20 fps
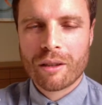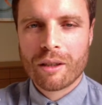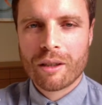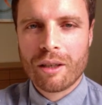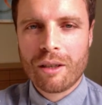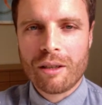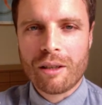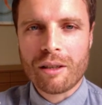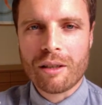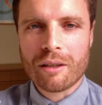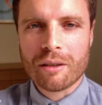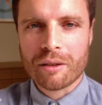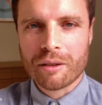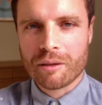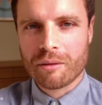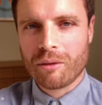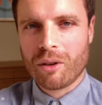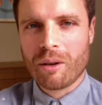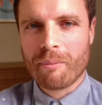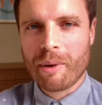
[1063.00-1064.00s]

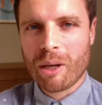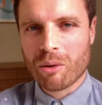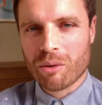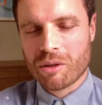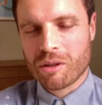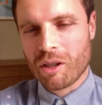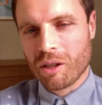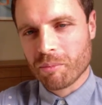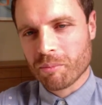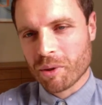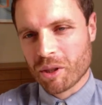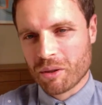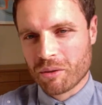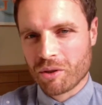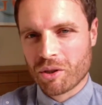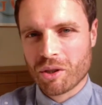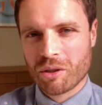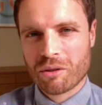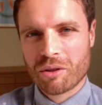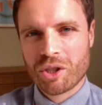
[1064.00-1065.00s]
like Metal Slug
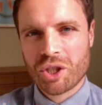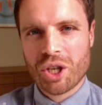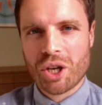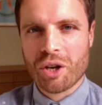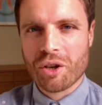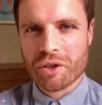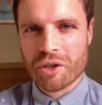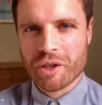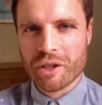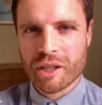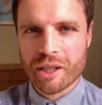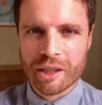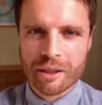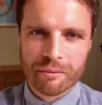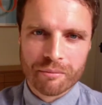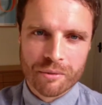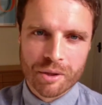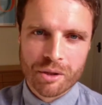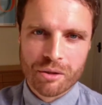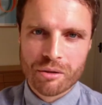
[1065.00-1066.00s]
charging in
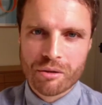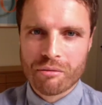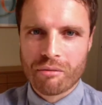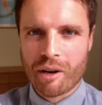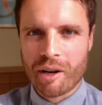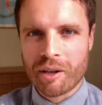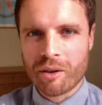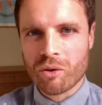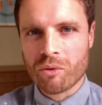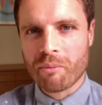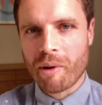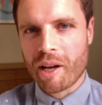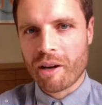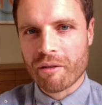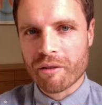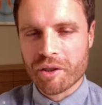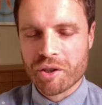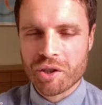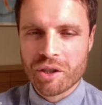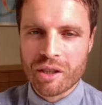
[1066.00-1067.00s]
and just throwing all
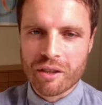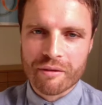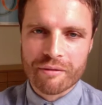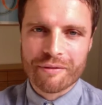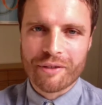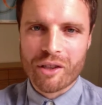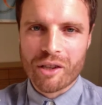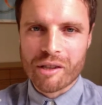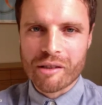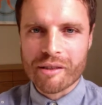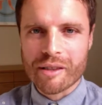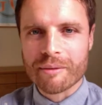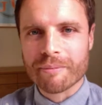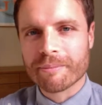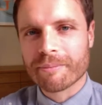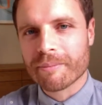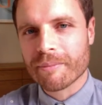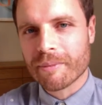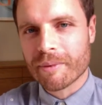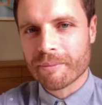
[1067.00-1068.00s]
manner of shit and firing,